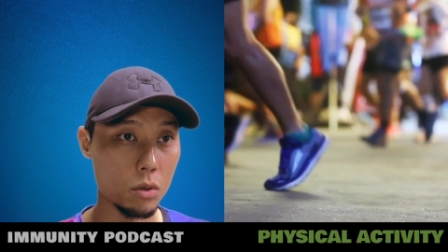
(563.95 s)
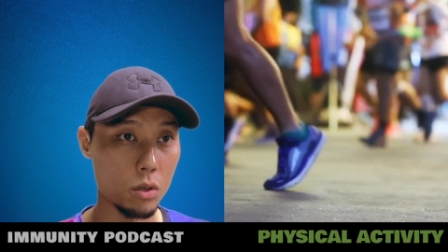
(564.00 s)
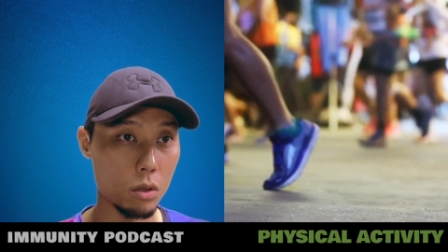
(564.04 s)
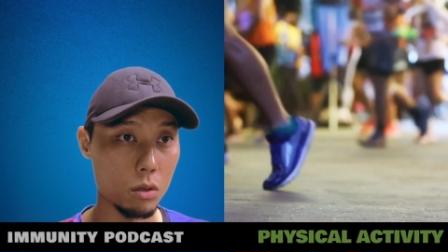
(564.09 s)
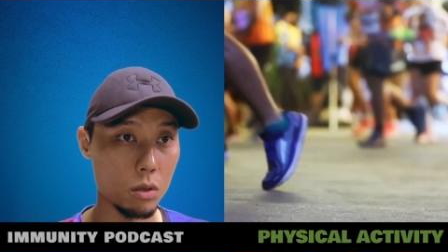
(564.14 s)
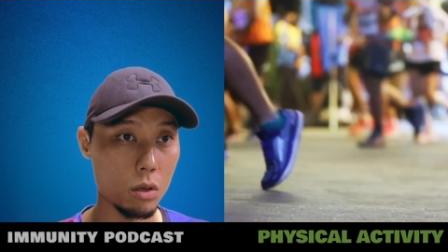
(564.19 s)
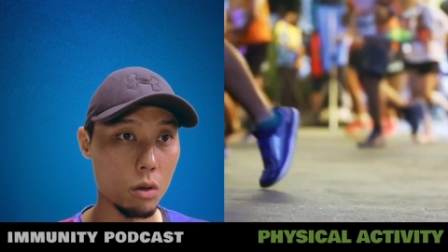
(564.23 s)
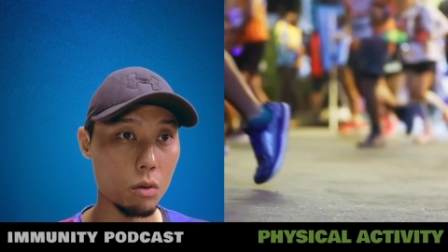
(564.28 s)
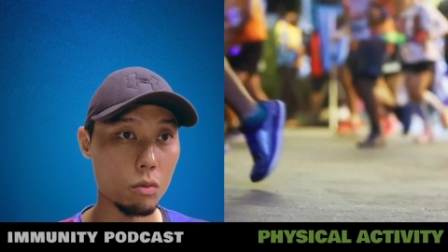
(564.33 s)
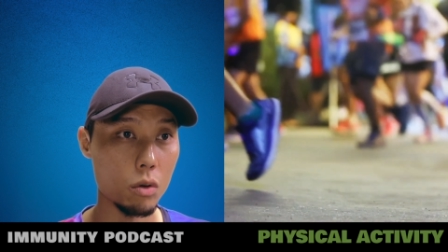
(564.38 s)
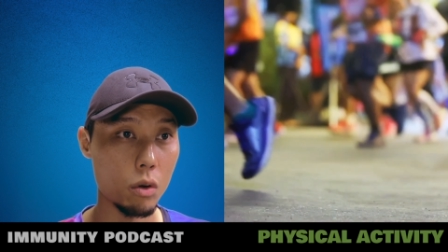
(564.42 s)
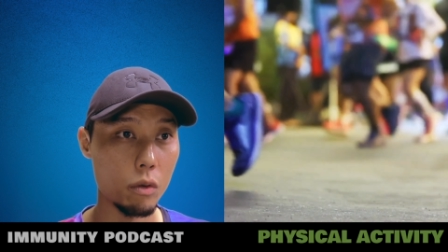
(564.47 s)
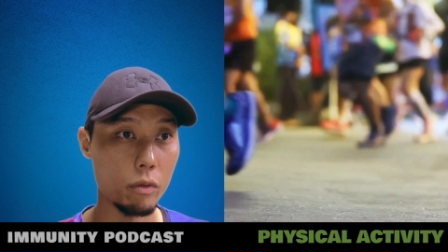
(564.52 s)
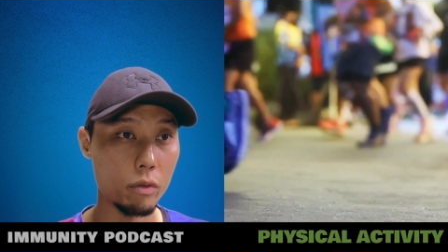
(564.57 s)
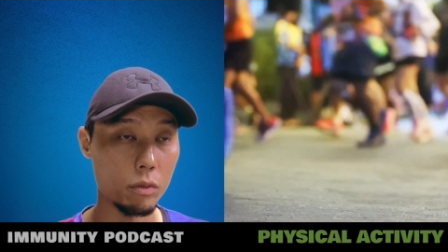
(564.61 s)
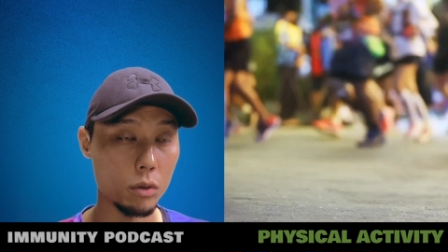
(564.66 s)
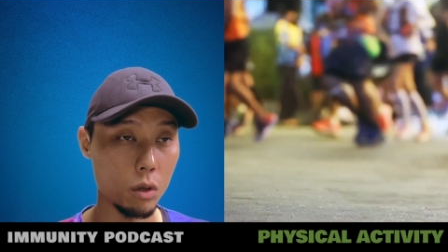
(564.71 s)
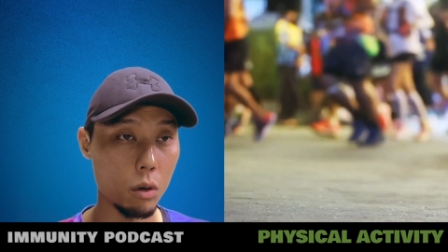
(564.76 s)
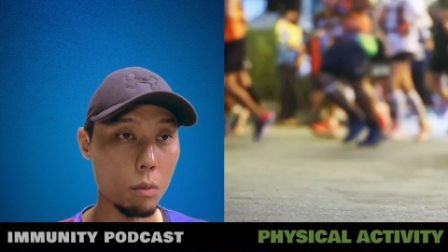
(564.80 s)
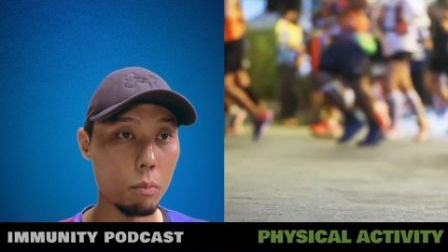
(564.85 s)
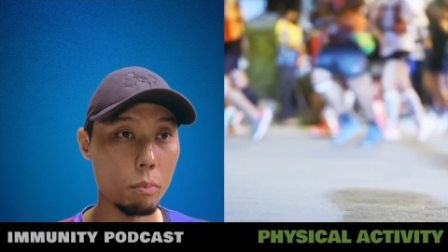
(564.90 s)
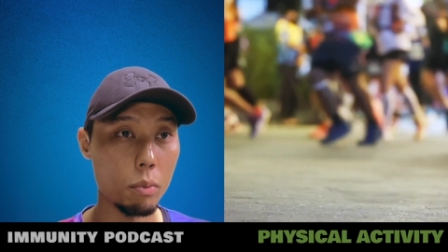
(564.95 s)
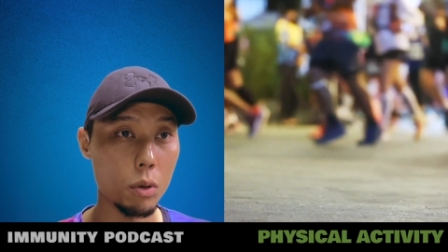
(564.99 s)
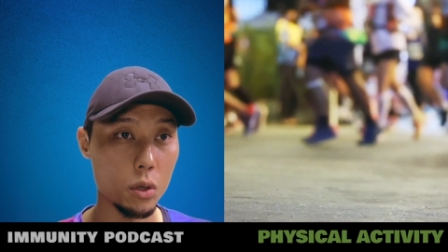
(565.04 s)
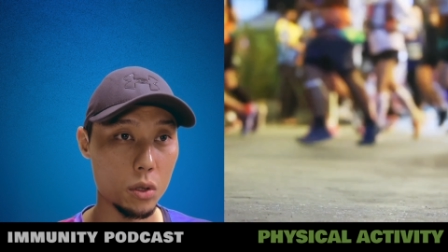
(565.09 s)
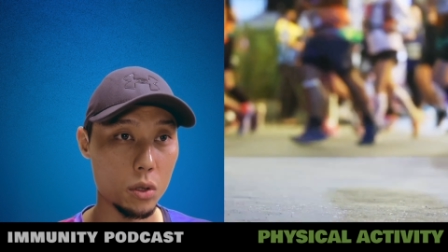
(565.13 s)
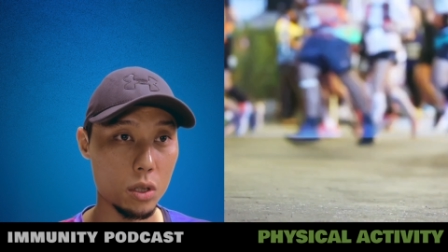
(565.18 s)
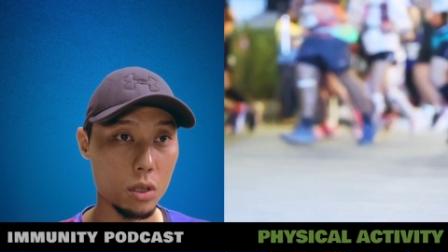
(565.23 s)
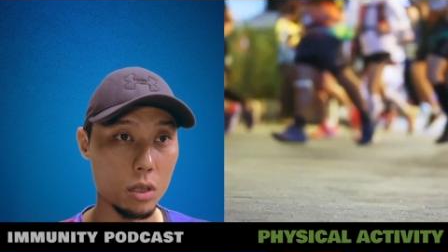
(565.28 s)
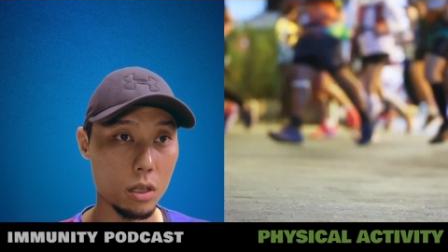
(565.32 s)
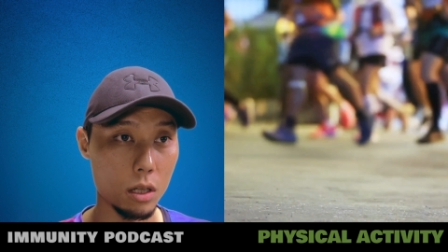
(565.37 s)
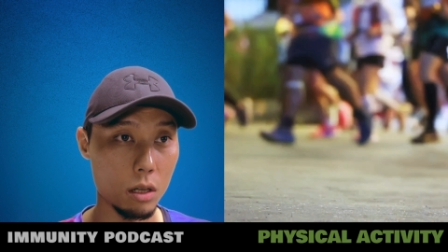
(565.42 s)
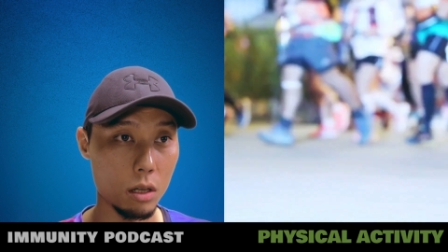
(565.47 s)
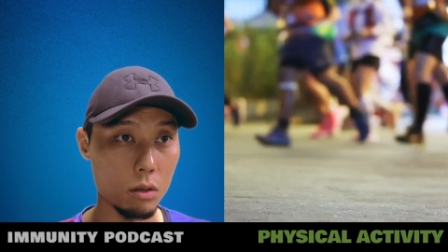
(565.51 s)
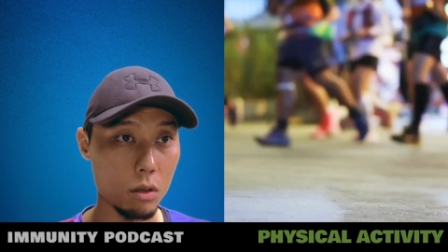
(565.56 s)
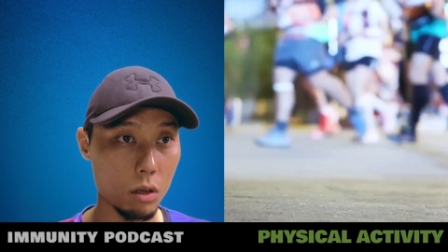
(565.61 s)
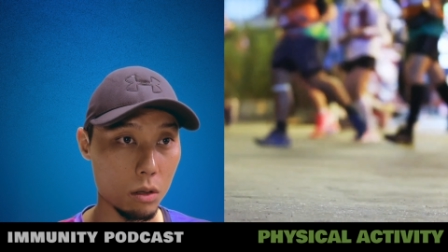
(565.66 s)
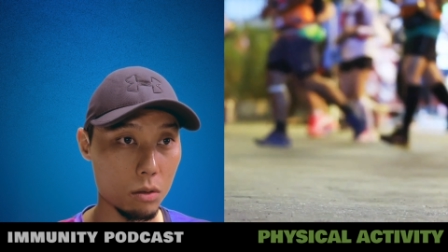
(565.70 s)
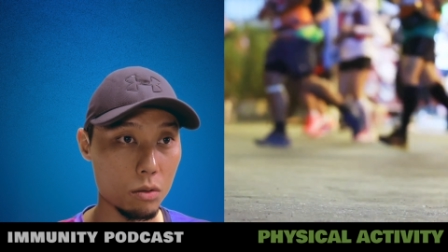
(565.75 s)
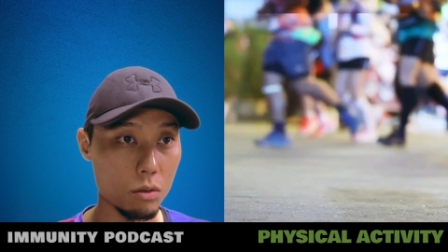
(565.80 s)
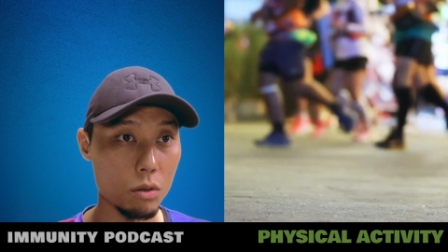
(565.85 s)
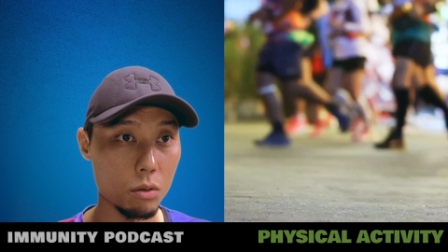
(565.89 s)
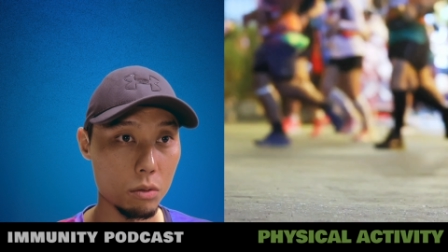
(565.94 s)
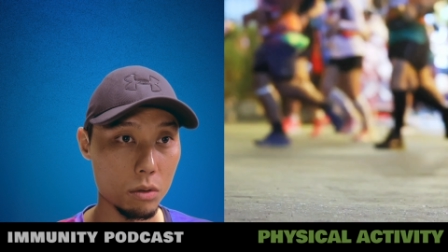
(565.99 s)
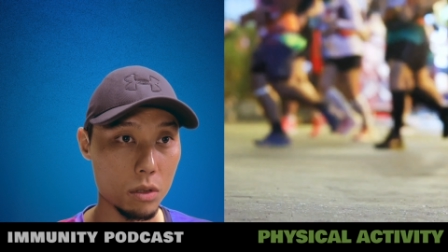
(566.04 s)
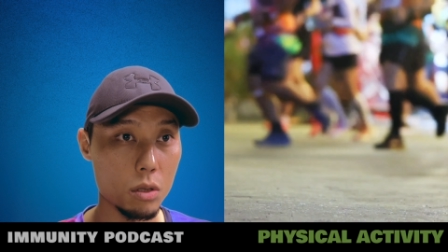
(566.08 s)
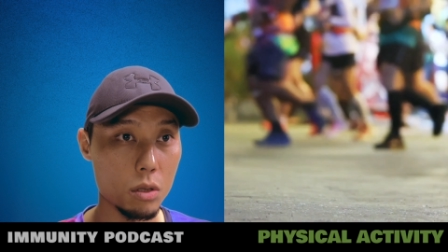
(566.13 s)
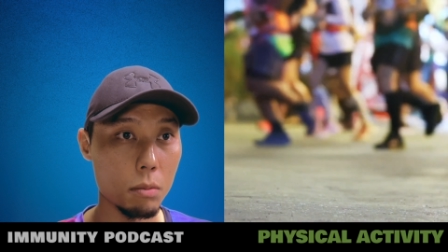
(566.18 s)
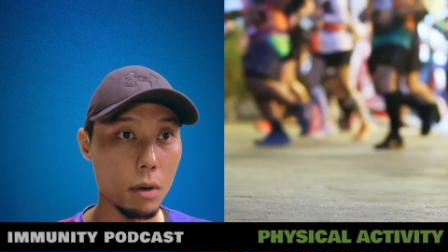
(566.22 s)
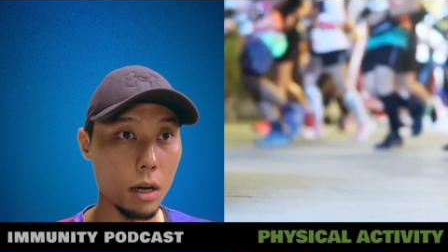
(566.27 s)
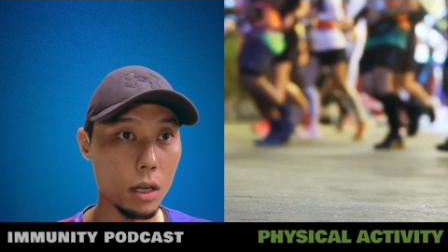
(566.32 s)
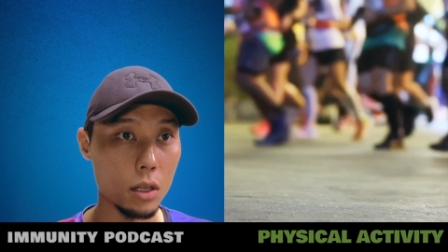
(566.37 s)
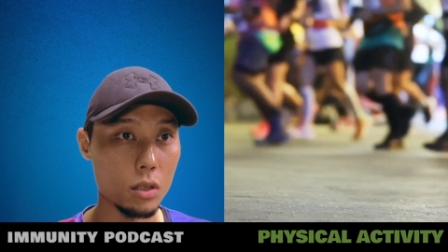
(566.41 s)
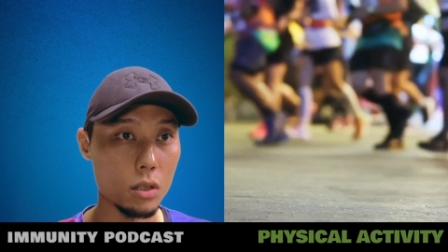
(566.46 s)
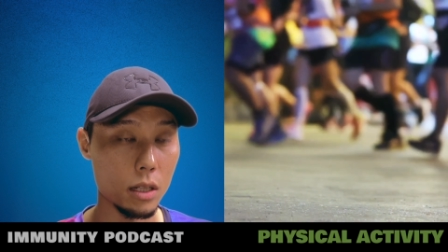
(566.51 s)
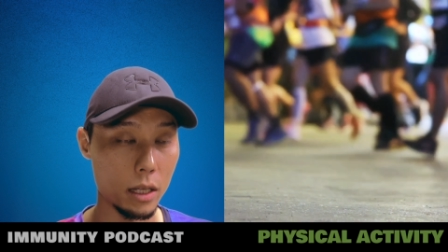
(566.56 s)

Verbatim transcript: So don't over, don't push it. You know, don't do it too much.